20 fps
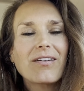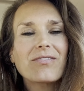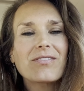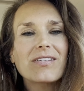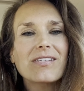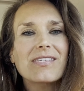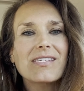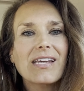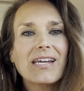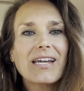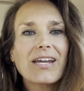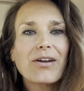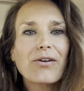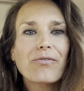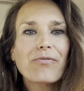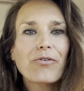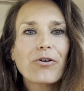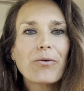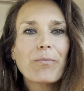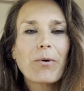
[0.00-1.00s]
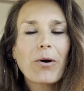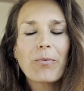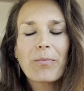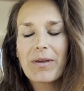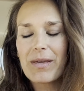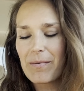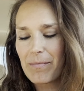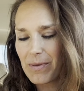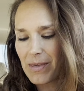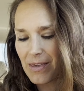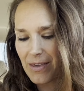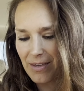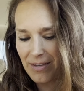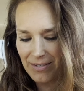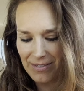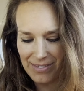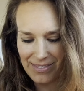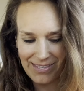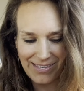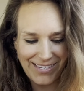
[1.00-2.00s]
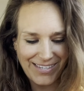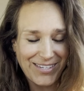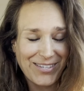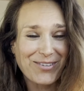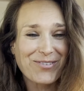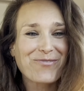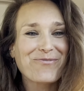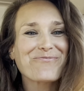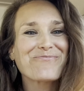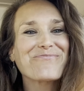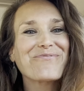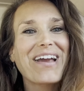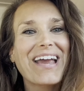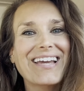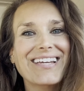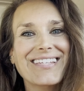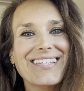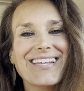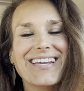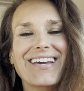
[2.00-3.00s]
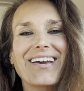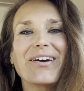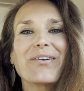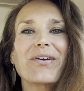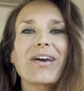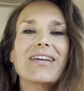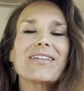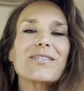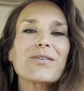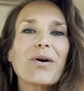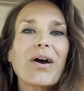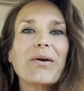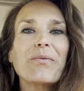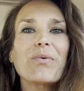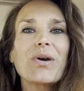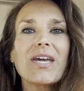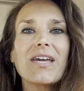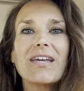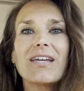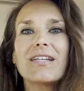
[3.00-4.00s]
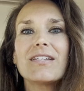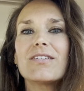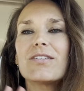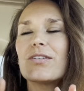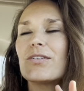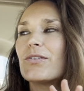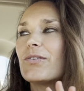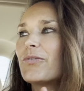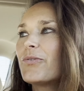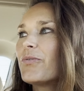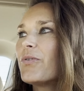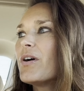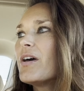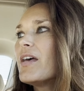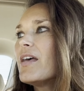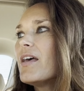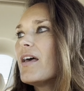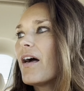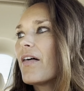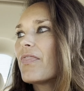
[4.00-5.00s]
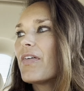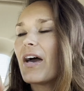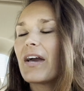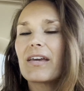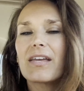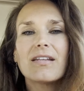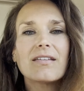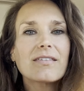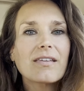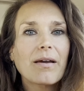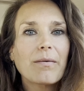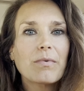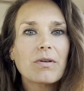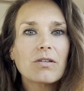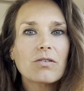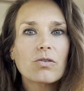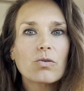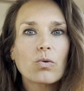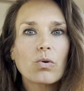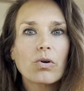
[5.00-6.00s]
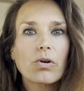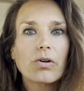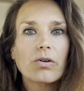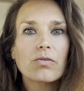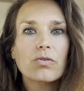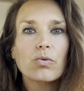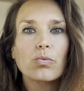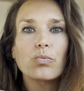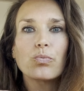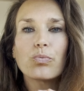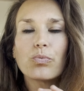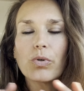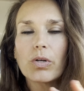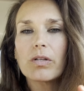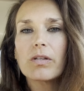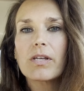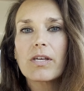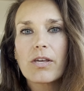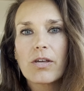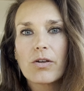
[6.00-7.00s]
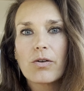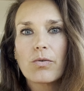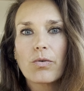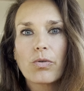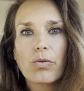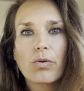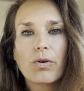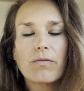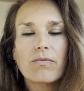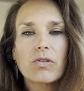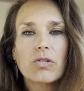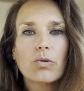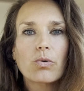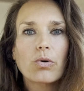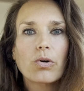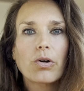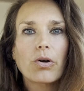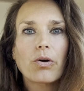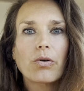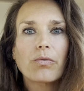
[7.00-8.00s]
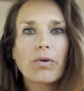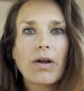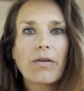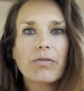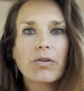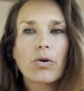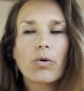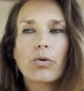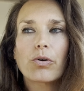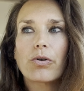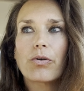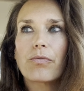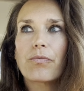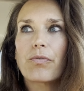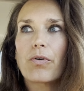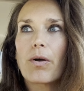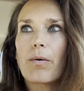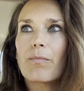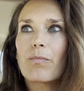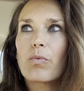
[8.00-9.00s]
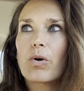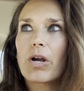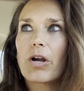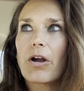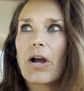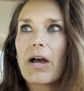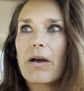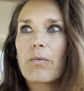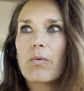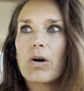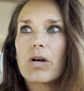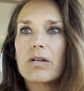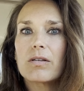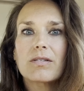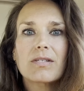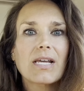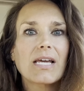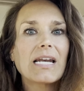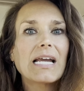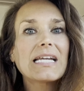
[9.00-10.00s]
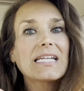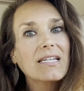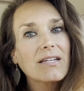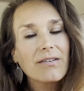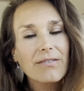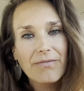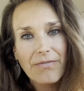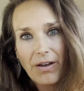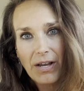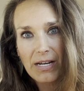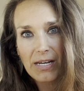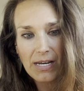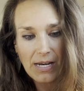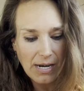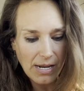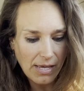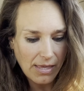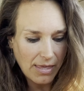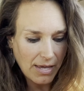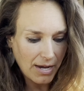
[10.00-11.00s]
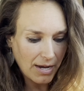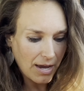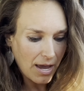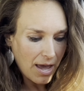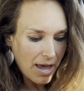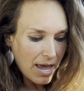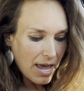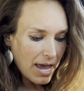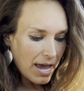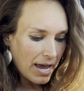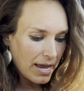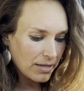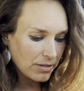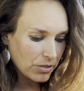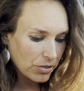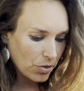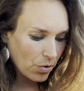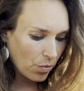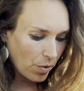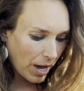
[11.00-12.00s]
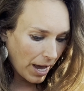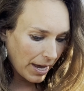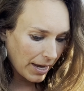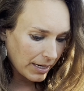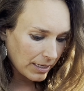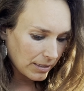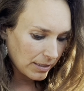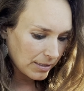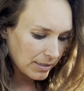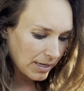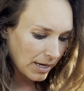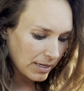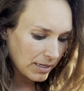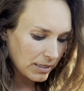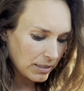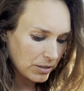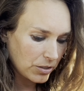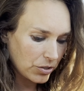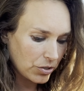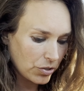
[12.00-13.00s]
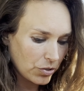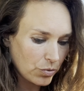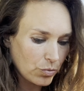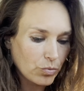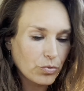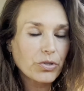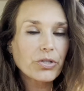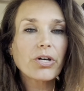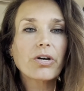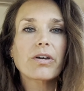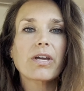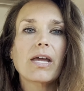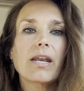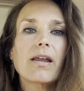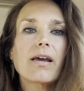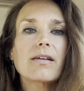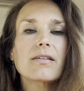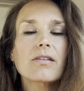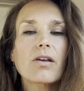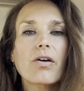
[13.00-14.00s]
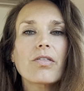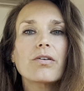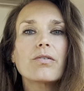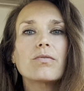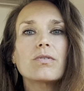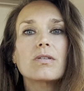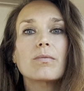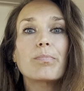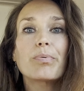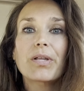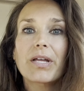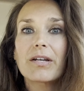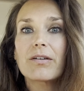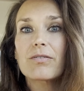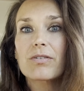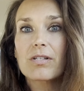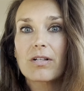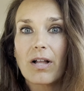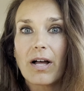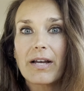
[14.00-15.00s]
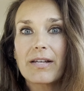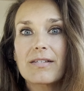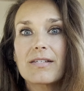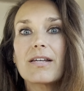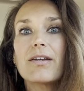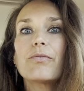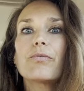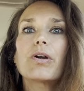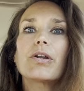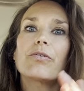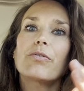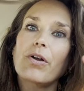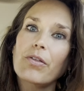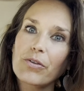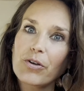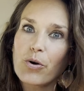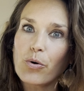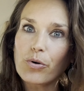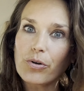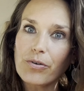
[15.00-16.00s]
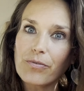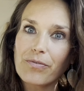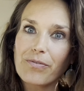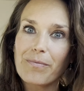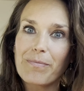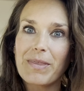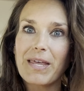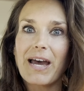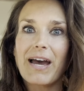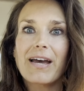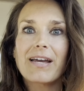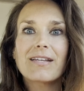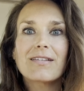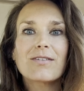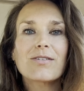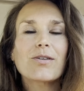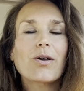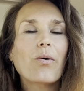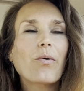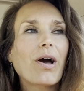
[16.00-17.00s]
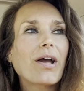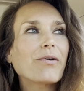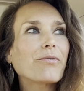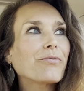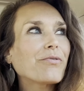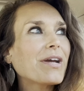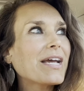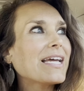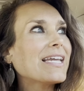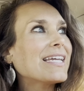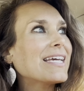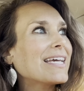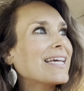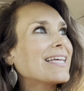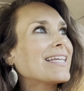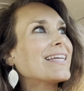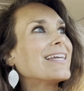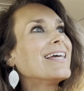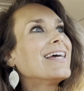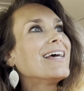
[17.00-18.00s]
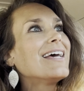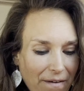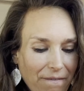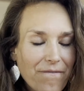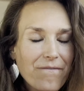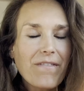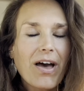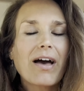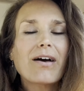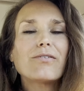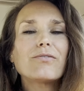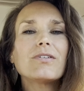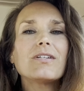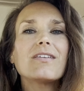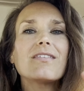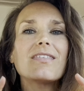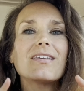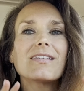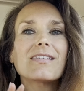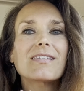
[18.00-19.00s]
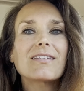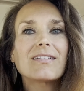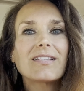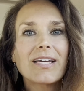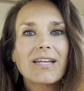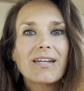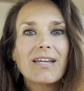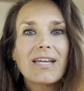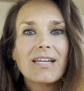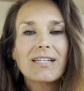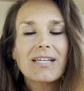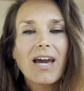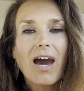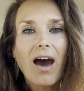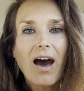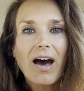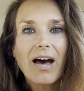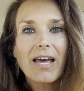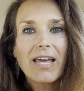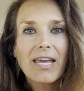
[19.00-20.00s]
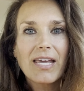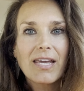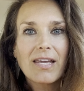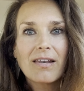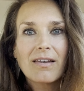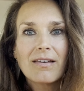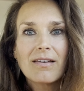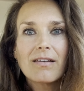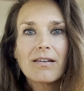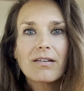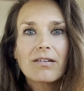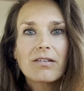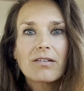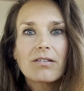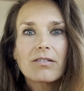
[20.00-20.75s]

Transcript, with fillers: have to sit here for a moment because this is crazy. Okay, so I went into that consignment store. It was a really cute thrift store around the corner from where I was, and I didn't find anything. And so I decided to look, and I saw there was a Plato's Closet right around the corner from that. And so I ran in. I found this linen cotton